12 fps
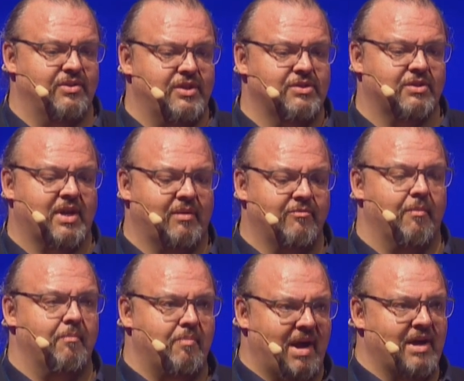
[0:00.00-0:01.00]
these come
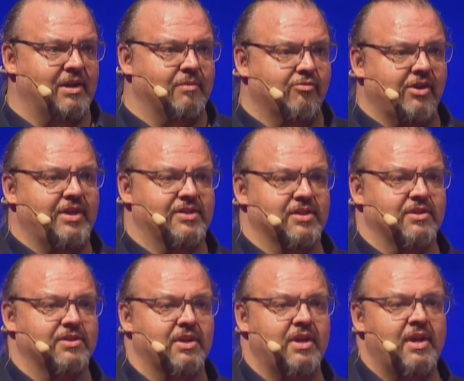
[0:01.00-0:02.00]
from bad places.